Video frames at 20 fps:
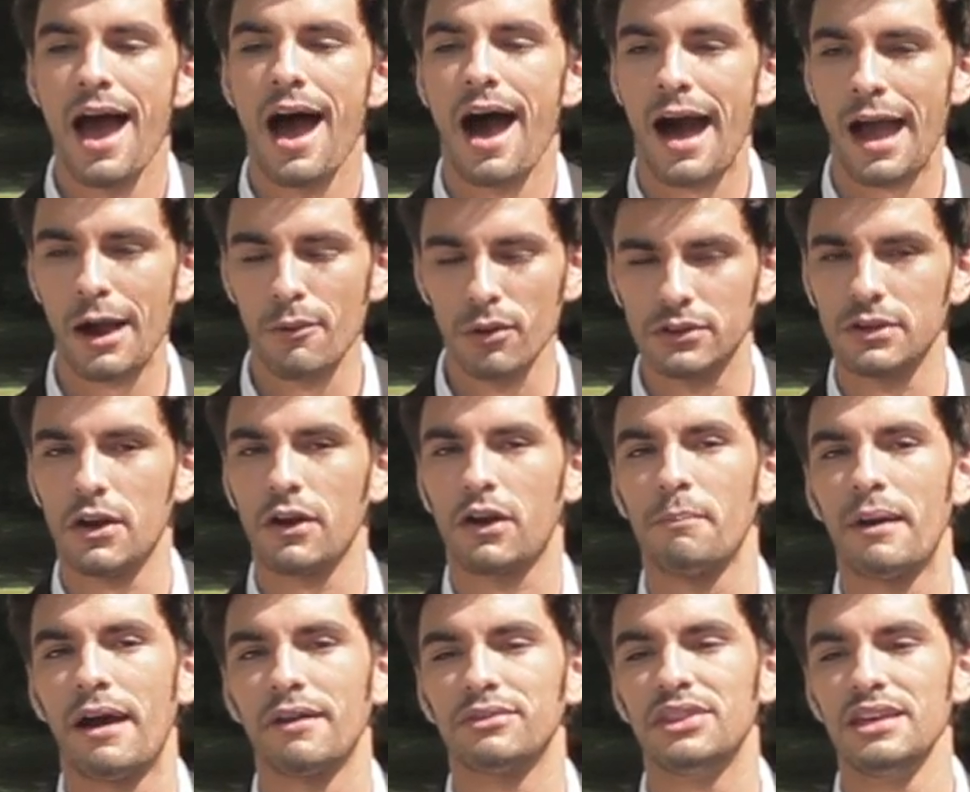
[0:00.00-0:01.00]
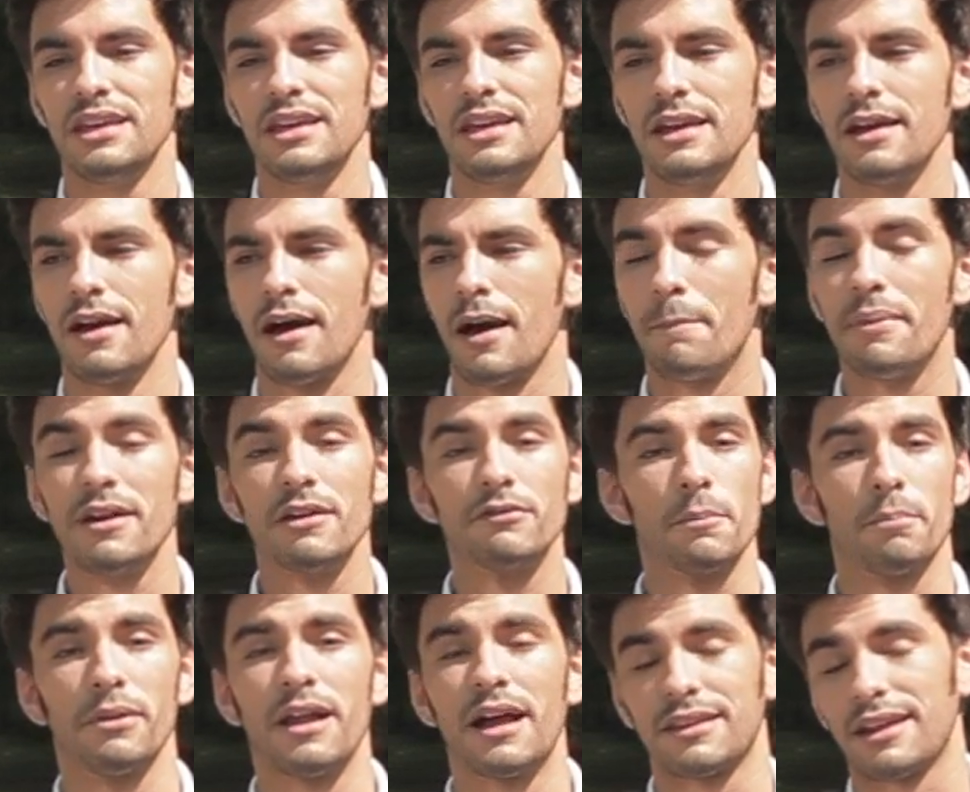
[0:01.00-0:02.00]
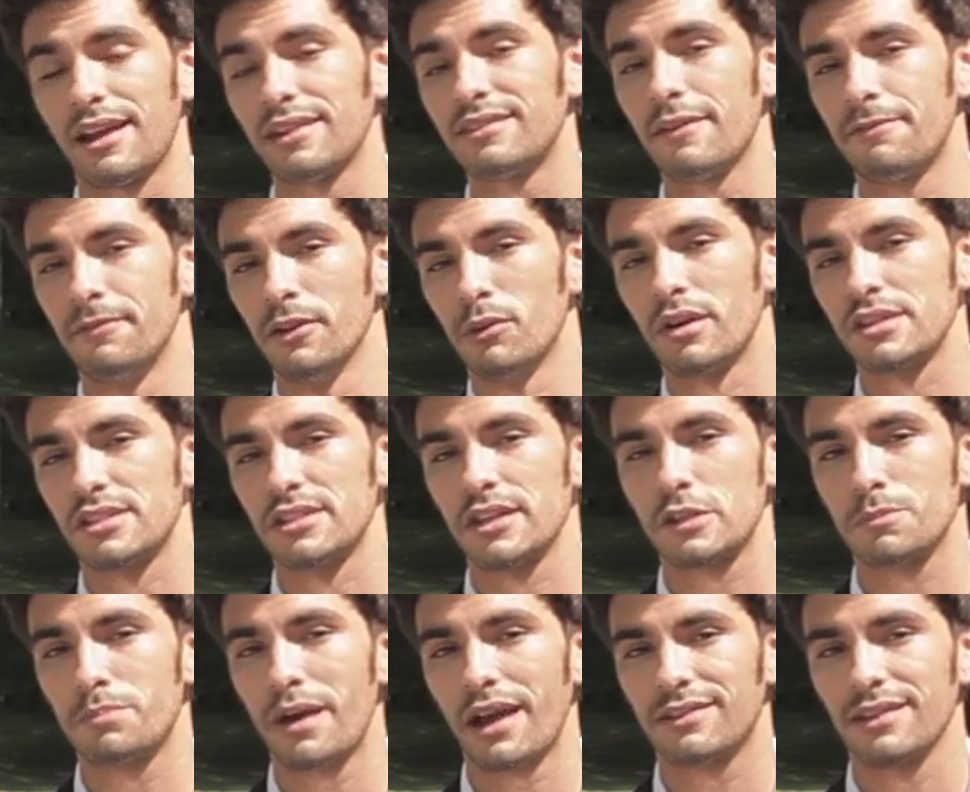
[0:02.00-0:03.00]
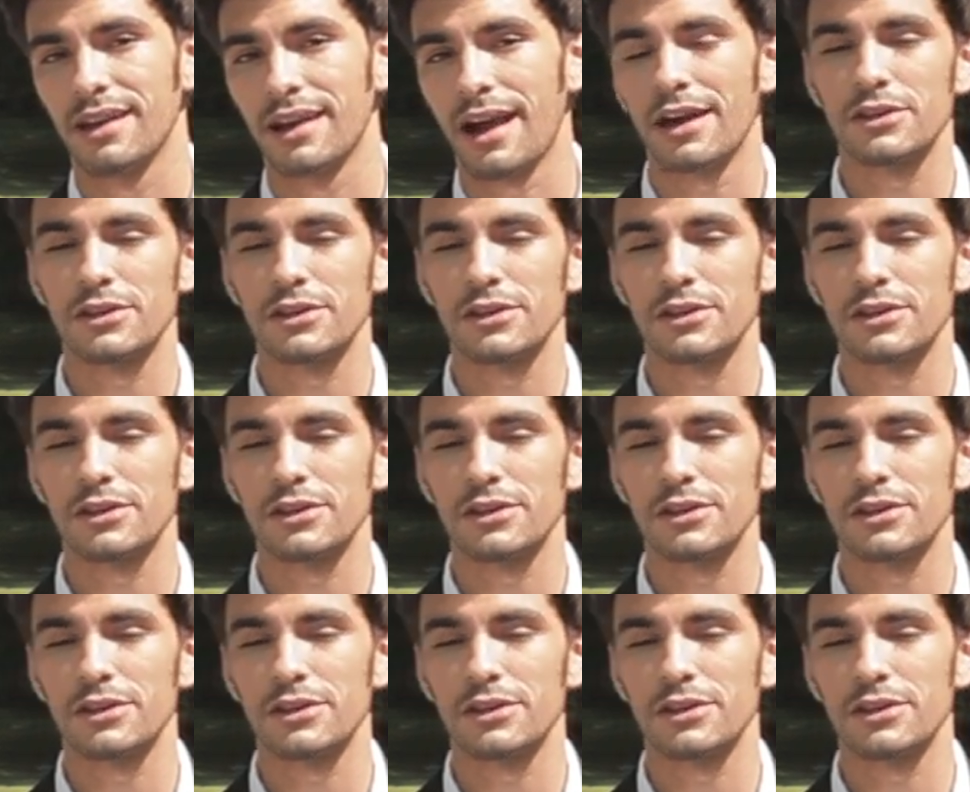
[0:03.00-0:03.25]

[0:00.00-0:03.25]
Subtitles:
I will talk about the bit of the plot that I definitely wasn't expecting.